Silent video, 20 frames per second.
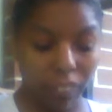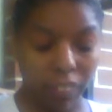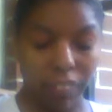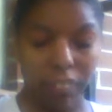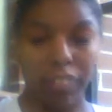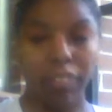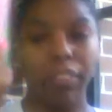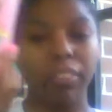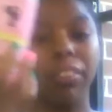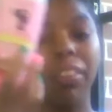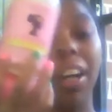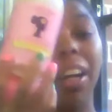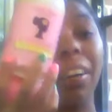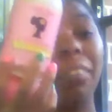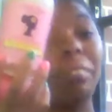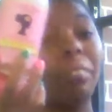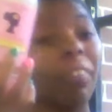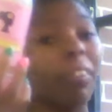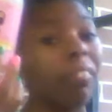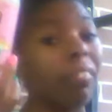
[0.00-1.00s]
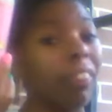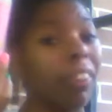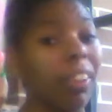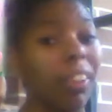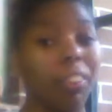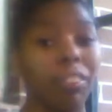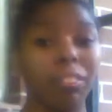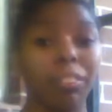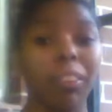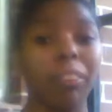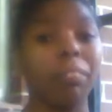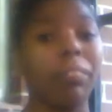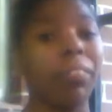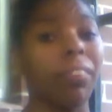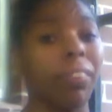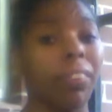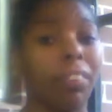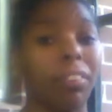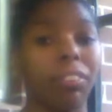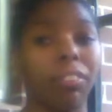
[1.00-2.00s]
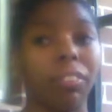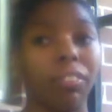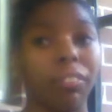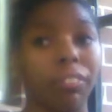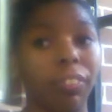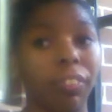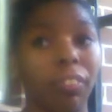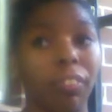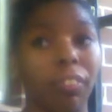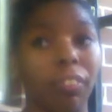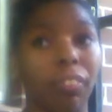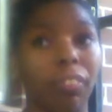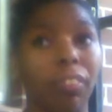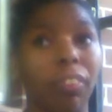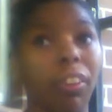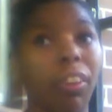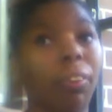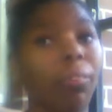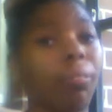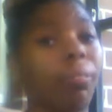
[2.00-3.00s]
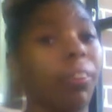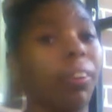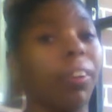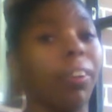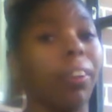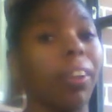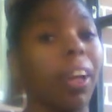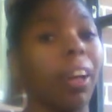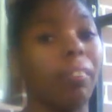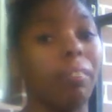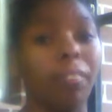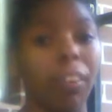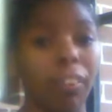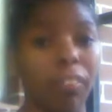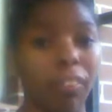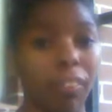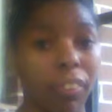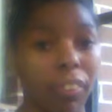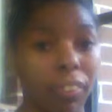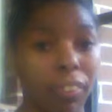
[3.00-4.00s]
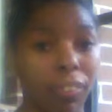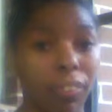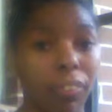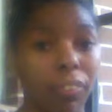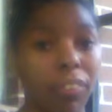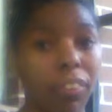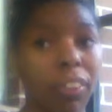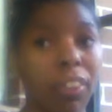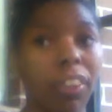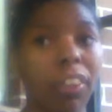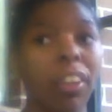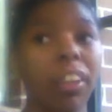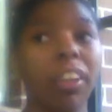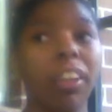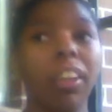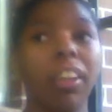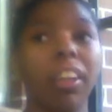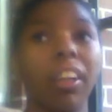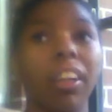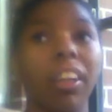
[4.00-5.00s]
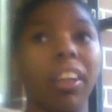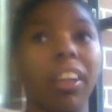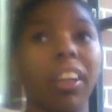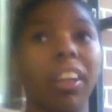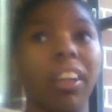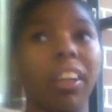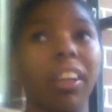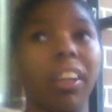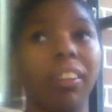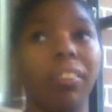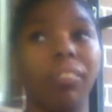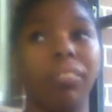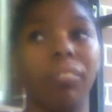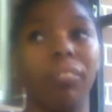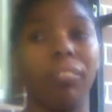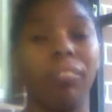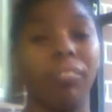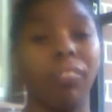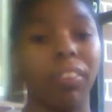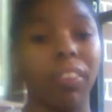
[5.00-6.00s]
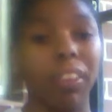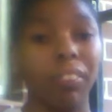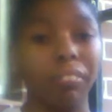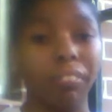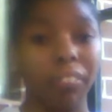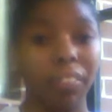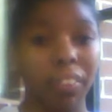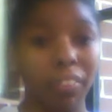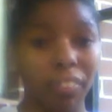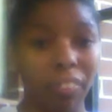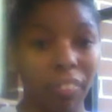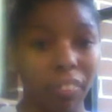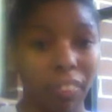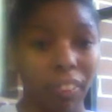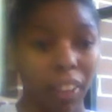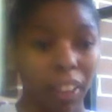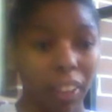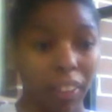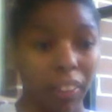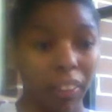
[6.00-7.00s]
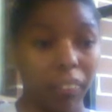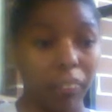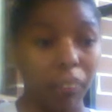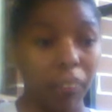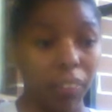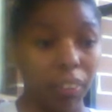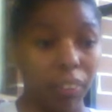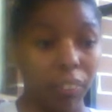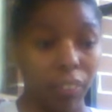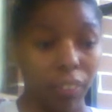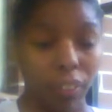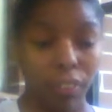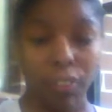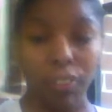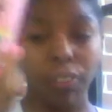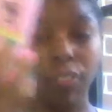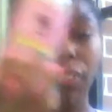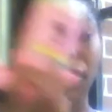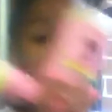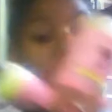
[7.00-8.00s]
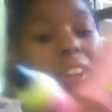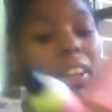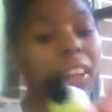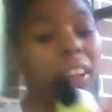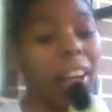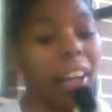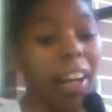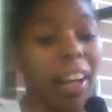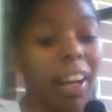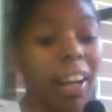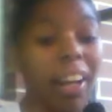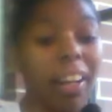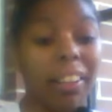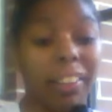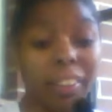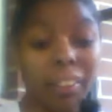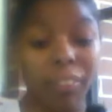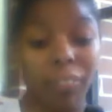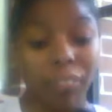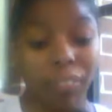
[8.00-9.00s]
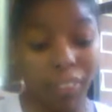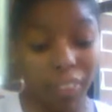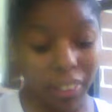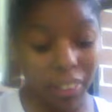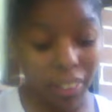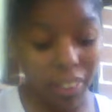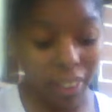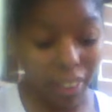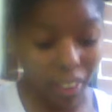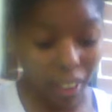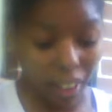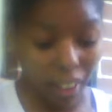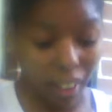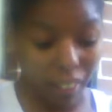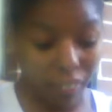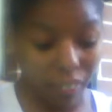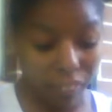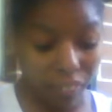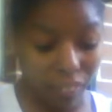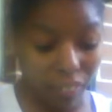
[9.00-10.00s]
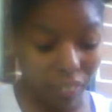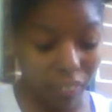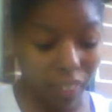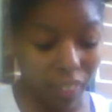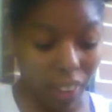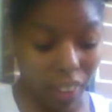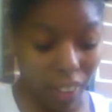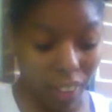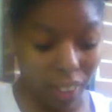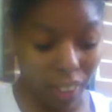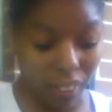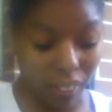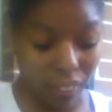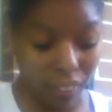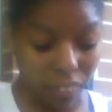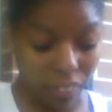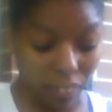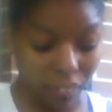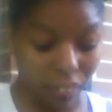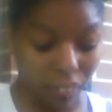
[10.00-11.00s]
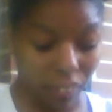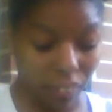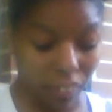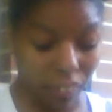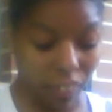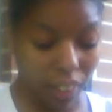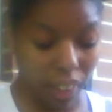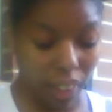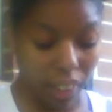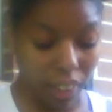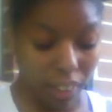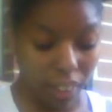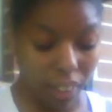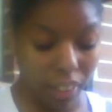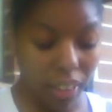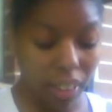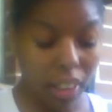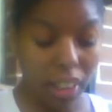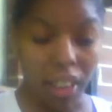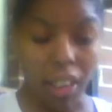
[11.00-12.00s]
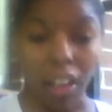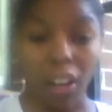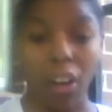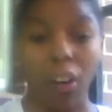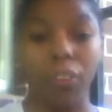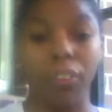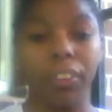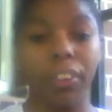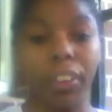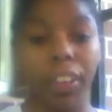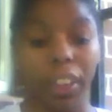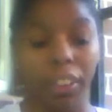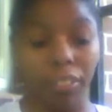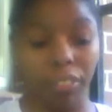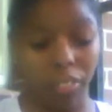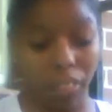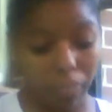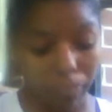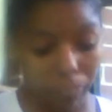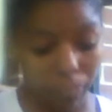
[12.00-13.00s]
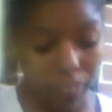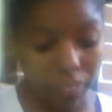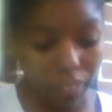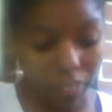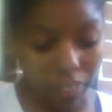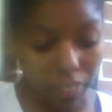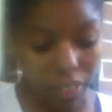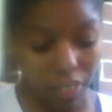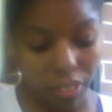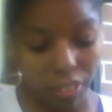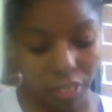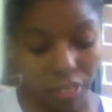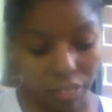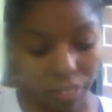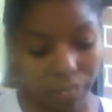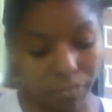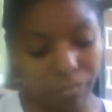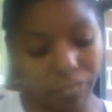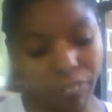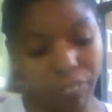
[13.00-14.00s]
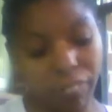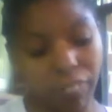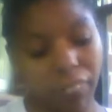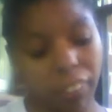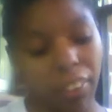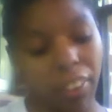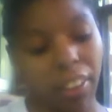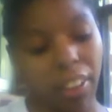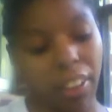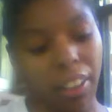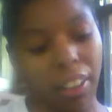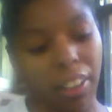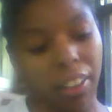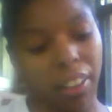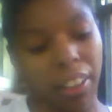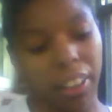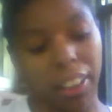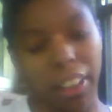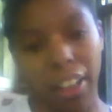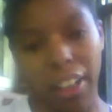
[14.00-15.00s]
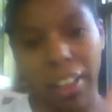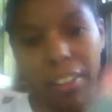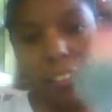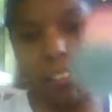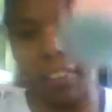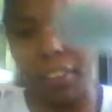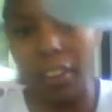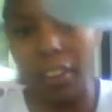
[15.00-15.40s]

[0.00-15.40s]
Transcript: I basically get the shampoo and conditioner first. That's what I basically do. And when I first got the Camilla Rose, that's what I did. When I first got it, I only got the shampoo and conditioner, and I got the